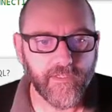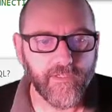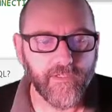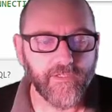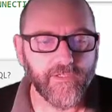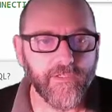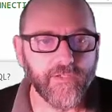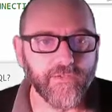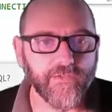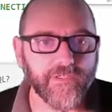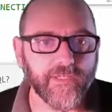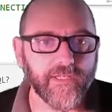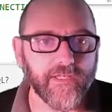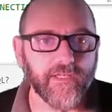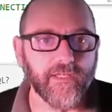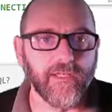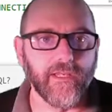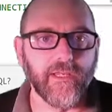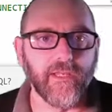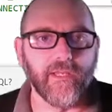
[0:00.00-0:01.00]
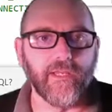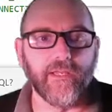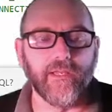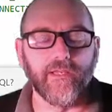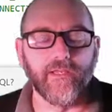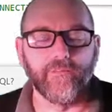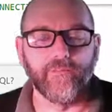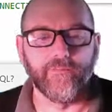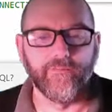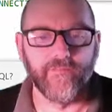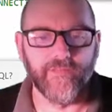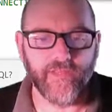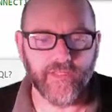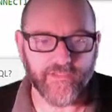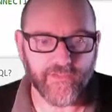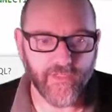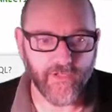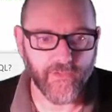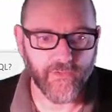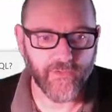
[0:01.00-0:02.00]
VS
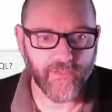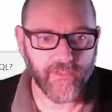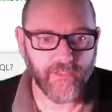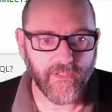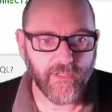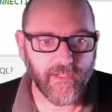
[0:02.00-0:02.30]
Code.